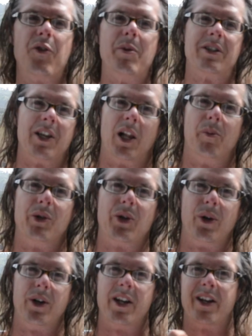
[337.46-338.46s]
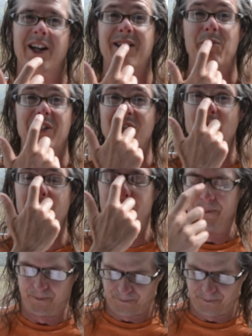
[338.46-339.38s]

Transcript: to be celebratory and not to be stupid.